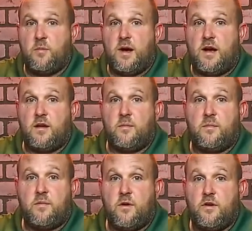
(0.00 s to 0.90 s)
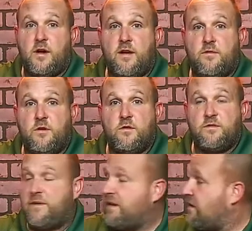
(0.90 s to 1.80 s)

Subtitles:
bottom. All you have to do is find the